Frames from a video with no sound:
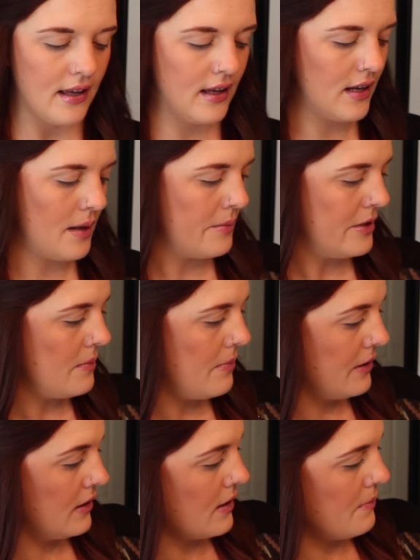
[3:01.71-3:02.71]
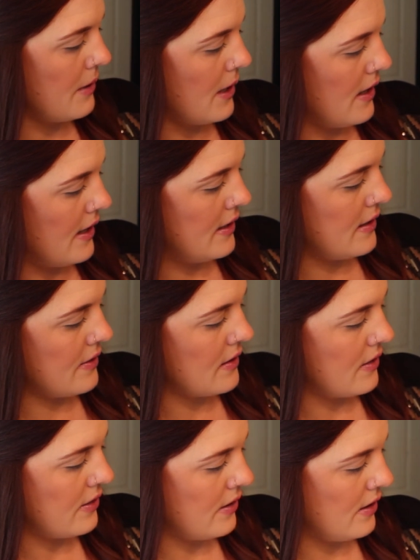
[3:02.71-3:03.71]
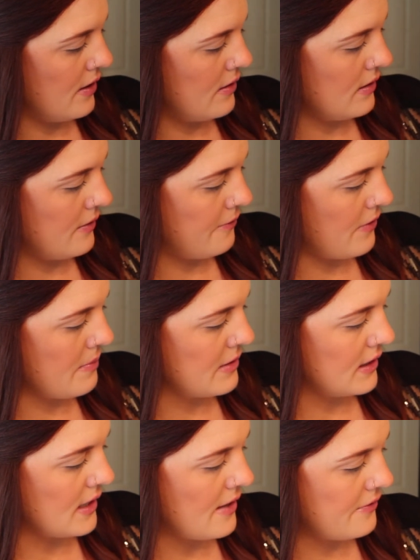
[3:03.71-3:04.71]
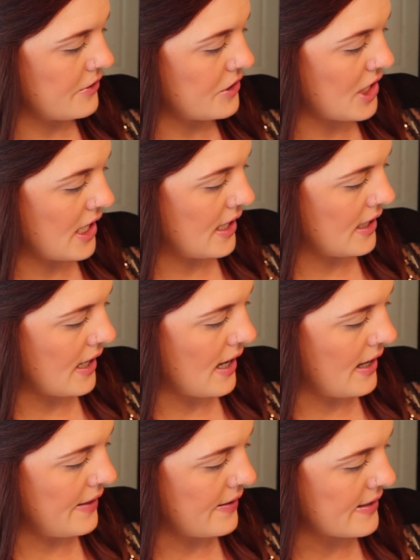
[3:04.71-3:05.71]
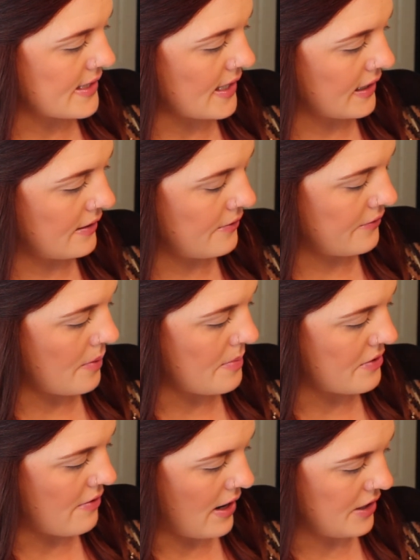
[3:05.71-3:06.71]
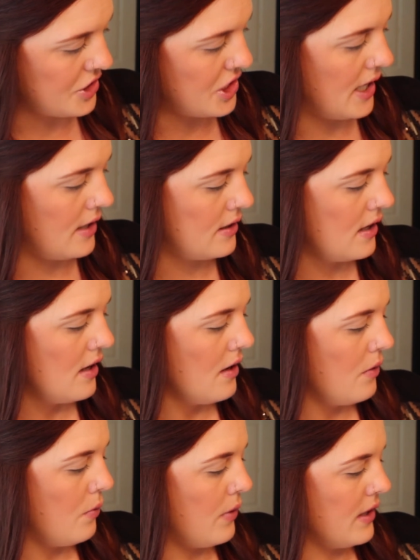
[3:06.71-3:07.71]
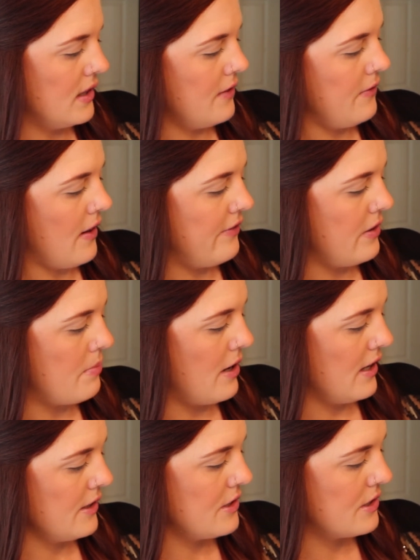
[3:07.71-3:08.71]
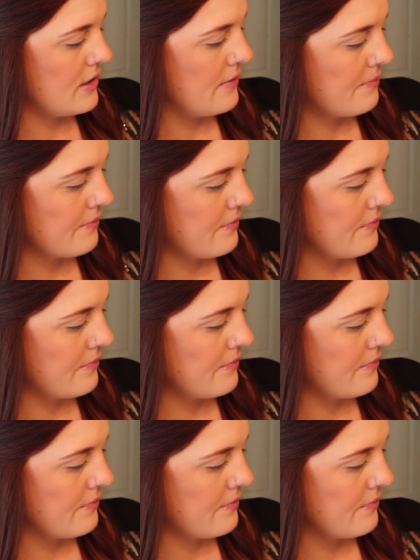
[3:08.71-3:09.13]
and I'm going to combine the third from the left shade and the second from the right shade with the fluffy brush.